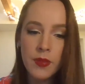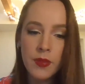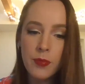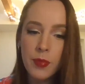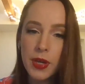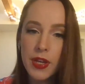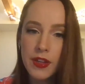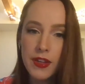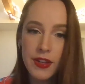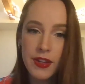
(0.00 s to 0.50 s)

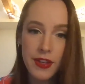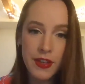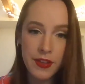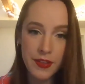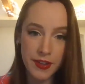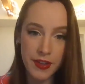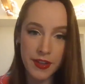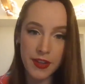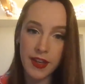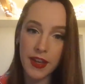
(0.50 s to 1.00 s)
But
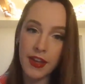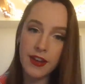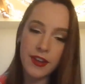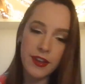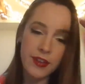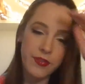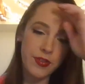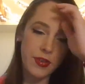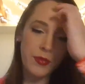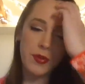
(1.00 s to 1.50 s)
again,
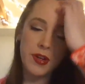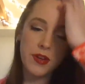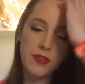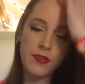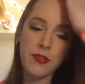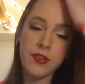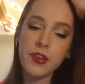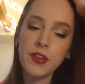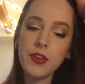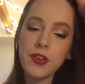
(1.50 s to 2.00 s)
if it worked
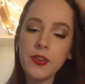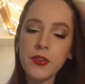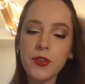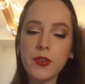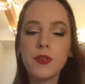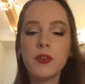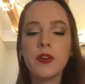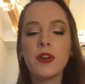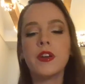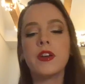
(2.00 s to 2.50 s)
for
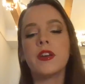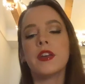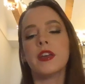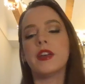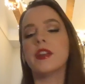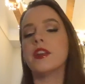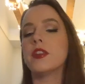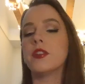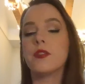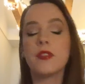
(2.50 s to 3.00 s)
you
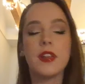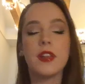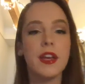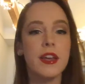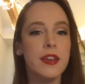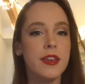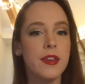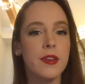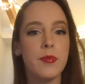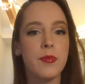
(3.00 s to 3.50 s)
and you
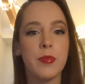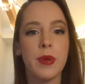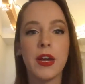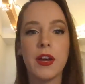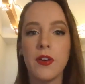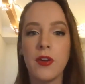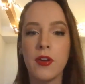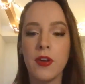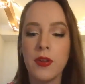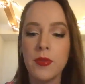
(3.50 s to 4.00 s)
like it, by
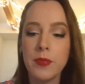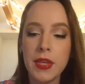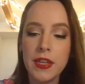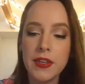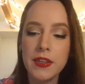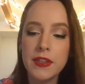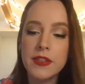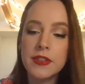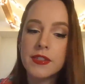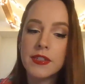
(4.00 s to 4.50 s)
all
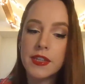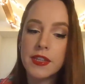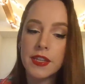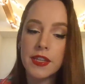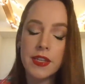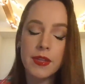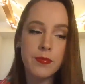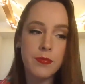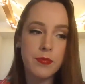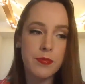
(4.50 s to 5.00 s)
means,
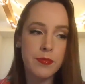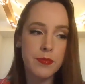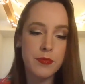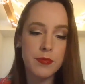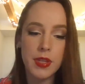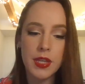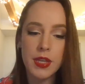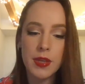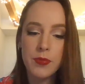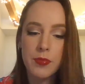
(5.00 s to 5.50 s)
keep
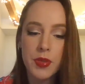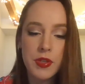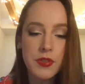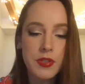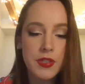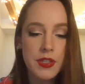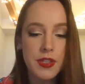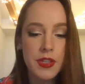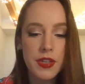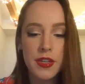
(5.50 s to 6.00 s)

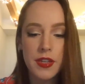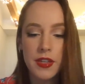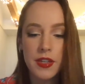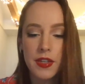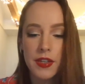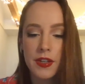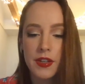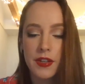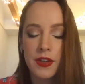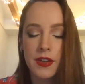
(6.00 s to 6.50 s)
using
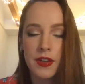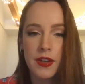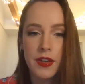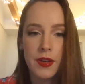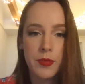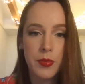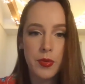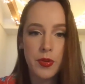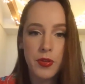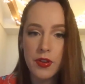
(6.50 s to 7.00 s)
it.
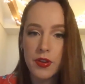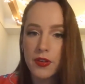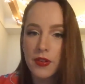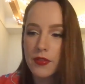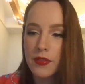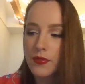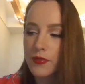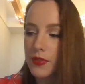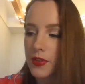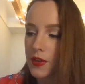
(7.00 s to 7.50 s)

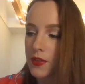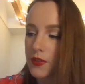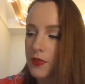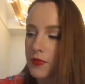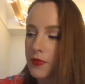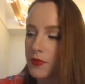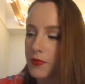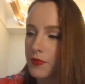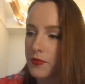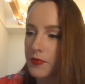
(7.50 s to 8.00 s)
Or,
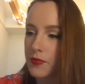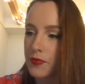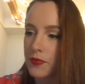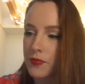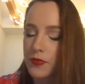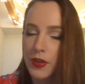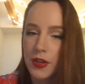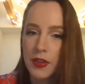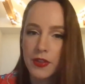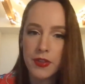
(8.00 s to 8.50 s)

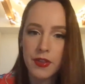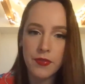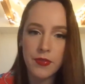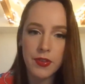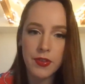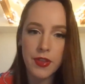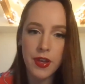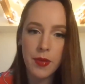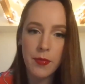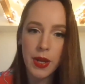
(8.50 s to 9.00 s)

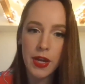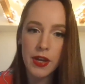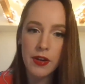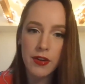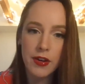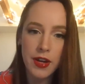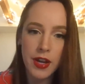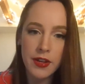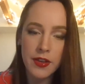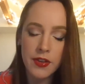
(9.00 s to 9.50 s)
for that
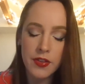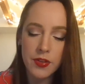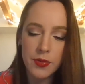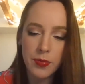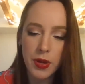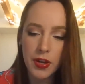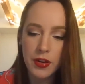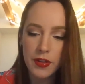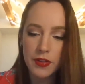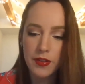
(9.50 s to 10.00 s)
matter, any other
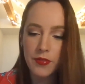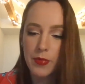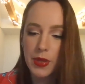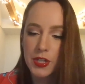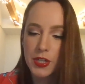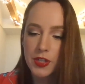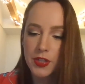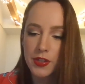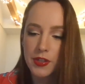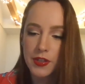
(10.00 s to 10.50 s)
product I've
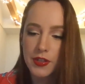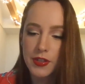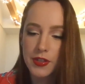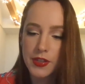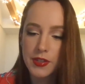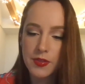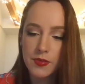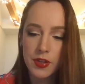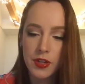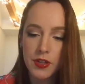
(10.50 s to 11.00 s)
mentioned.
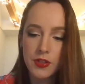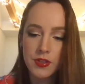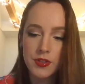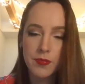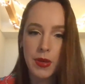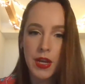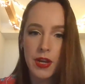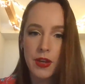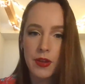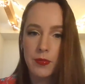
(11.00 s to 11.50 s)
These are all just
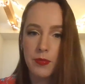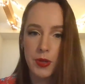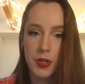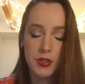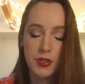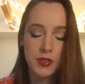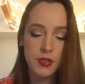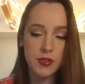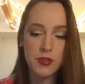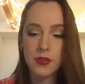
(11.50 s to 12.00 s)
my
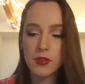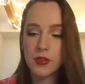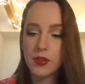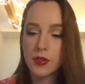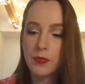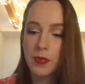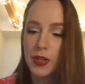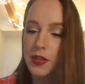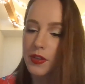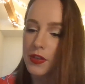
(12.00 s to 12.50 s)
personal
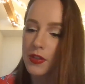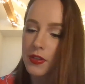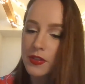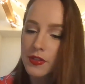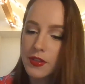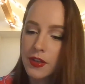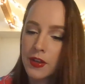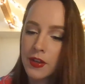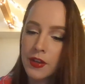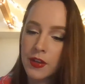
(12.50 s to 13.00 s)

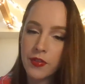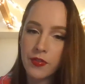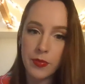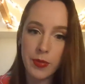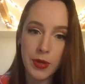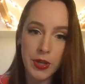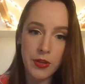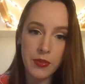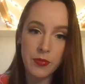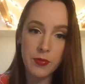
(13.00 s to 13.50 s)
opinions for
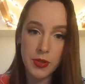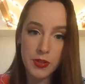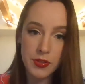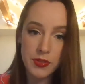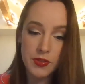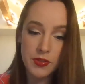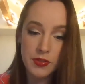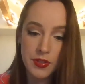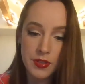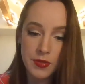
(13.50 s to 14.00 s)
my own
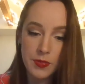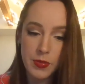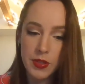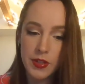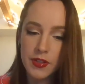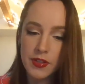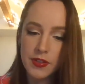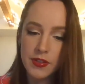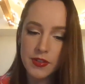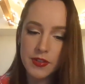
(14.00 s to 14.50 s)
personal
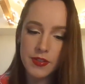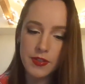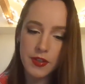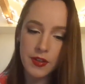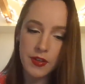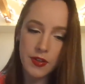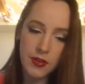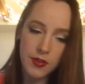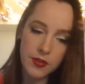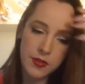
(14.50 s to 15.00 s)
experience.
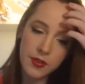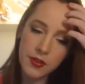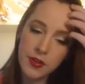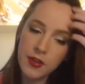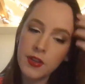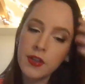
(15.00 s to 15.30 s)
So